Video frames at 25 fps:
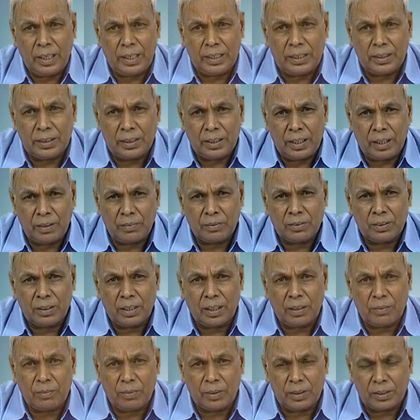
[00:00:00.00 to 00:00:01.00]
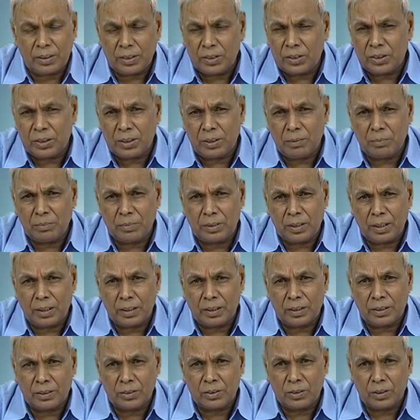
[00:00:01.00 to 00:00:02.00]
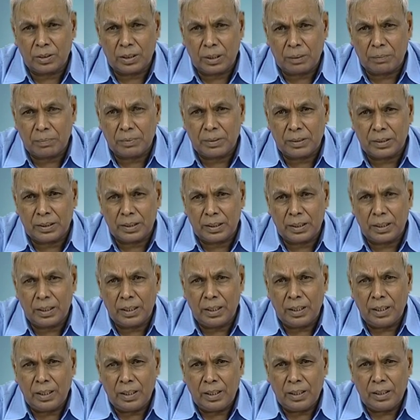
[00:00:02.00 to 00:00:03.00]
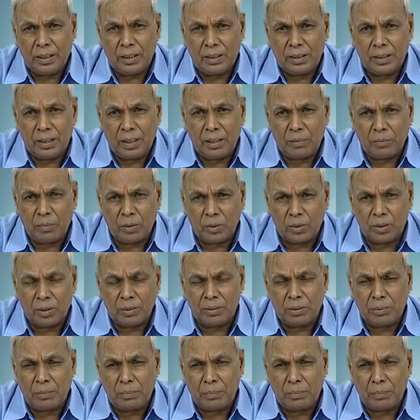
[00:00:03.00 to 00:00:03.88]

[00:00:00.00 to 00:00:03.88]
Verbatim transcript: as a naphtha for the steam cracker, so definitely the amount of the